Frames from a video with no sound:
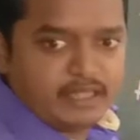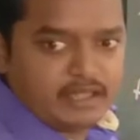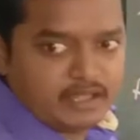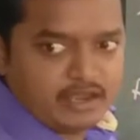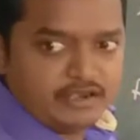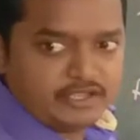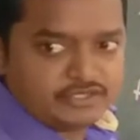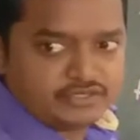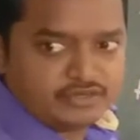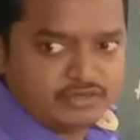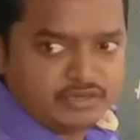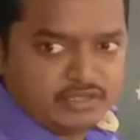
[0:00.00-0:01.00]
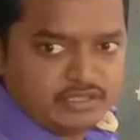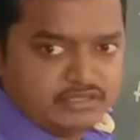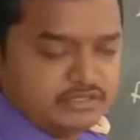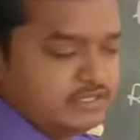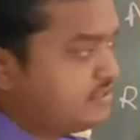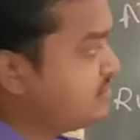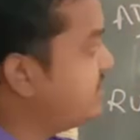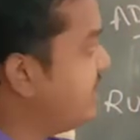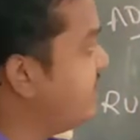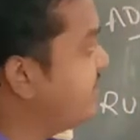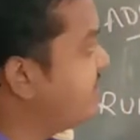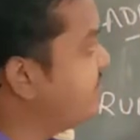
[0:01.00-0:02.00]
Understood? This is the
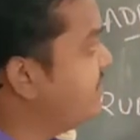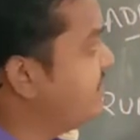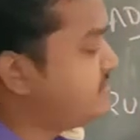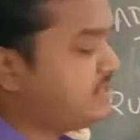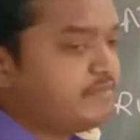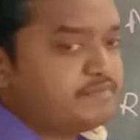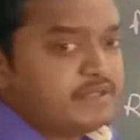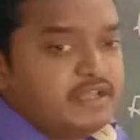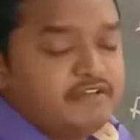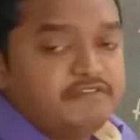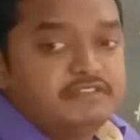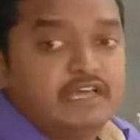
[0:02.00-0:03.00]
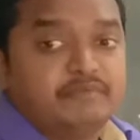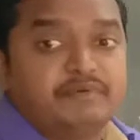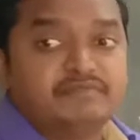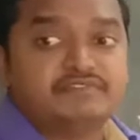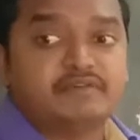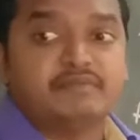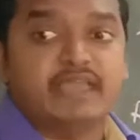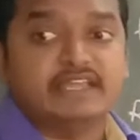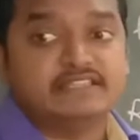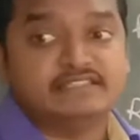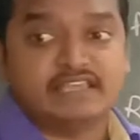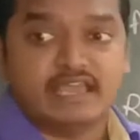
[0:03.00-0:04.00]
intermediate step with the help of some
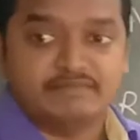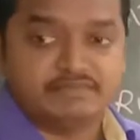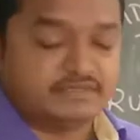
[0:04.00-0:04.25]
enzymes.